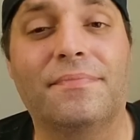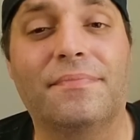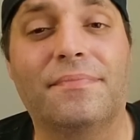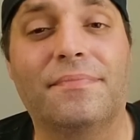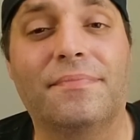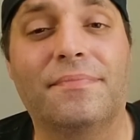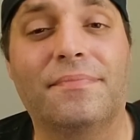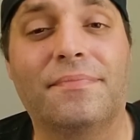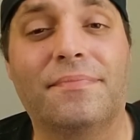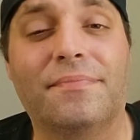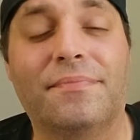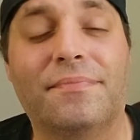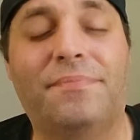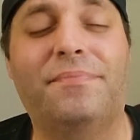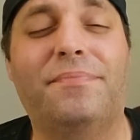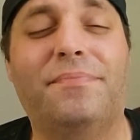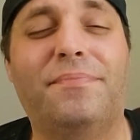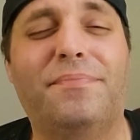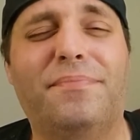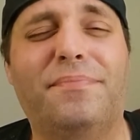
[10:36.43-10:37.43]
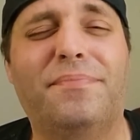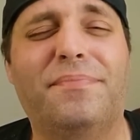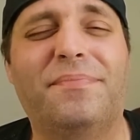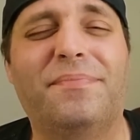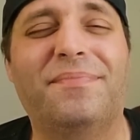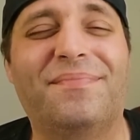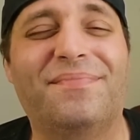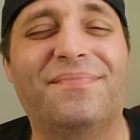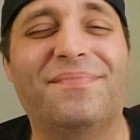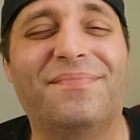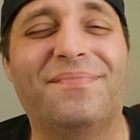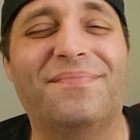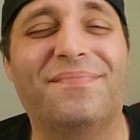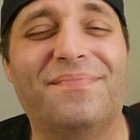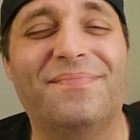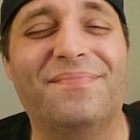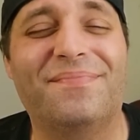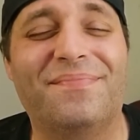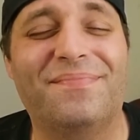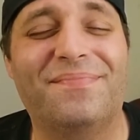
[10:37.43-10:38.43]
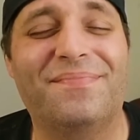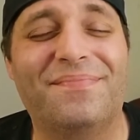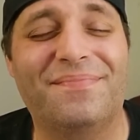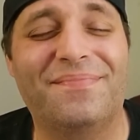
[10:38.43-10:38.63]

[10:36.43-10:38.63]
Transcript: (no one is talking)